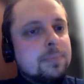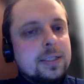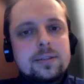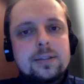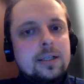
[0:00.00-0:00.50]

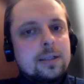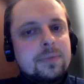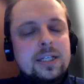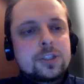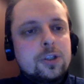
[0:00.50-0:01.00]
but
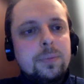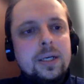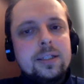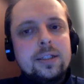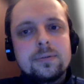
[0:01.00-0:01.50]
there's so
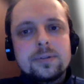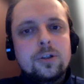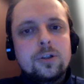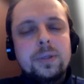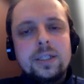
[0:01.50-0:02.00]
many,
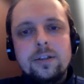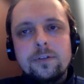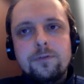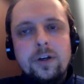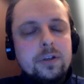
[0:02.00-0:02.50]
so many
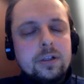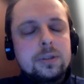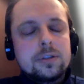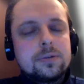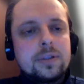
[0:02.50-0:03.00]

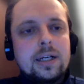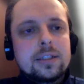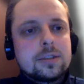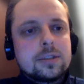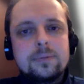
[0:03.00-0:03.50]
variables to that.
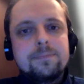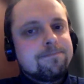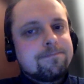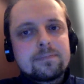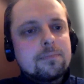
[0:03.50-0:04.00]
So
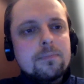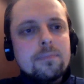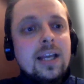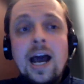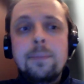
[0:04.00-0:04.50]

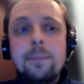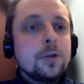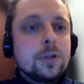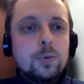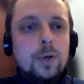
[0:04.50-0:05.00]
I'm
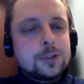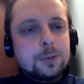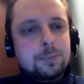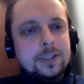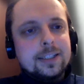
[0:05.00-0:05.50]
not the one to
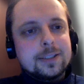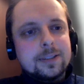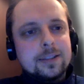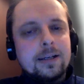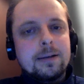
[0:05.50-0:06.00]
predict.
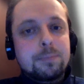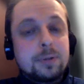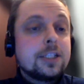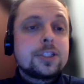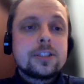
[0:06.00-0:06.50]
Uh,
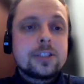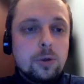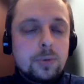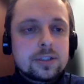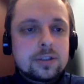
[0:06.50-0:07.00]
predictions are
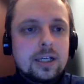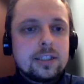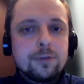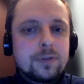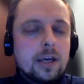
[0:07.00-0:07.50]
always hard
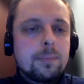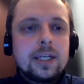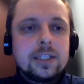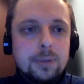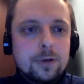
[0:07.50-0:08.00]
if they're
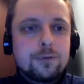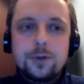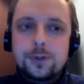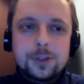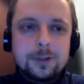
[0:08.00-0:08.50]
made about the
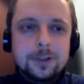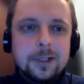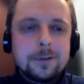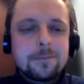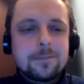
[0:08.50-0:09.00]
future, you
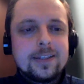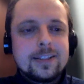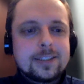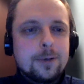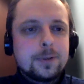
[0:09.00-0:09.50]
know.
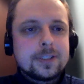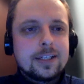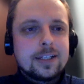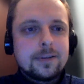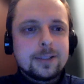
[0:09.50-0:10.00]
Someone
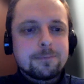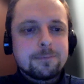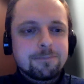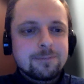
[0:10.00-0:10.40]
said that.